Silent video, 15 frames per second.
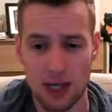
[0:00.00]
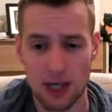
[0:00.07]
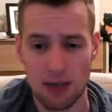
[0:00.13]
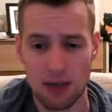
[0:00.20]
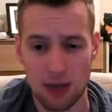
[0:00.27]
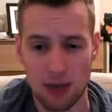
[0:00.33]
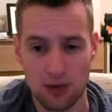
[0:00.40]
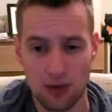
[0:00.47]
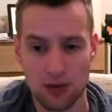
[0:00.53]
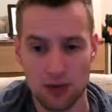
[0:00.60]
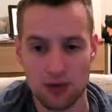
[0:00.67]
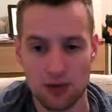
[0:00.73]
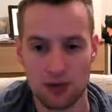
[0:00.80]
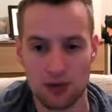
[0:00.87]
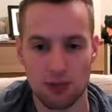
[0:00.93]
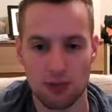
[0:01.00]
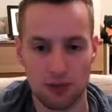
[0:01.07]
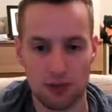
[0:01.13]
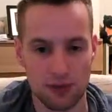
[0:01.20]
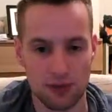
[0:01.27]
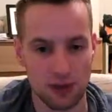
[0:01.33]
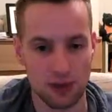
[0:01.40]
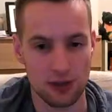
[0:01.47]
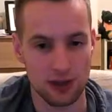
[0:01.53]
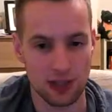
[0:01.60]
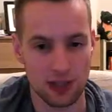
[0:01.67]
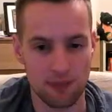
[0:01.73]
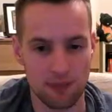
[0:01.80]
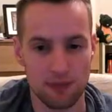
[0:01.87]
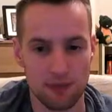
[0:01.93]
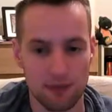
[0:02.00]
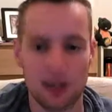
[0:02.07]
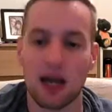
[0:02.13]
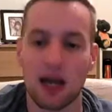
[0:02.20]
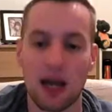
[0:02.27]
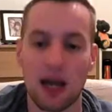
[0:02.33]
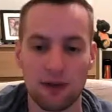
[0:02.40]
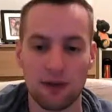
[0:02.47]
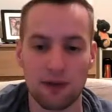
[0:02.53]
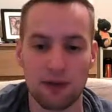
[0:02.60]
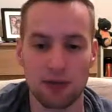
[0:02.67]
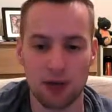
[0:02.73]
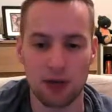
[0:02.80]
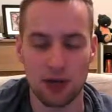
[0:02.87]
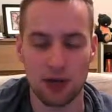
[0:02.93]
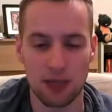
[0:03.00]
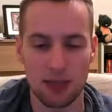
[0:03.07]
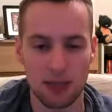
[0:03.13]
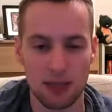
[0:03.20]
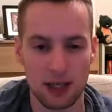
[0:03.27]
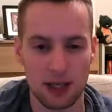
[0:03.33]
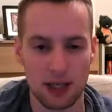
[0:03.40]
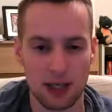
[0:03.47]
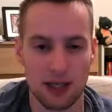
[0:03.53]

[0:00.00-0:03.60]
But I'm going to use this +3 to team. I have to use my goalkeeper here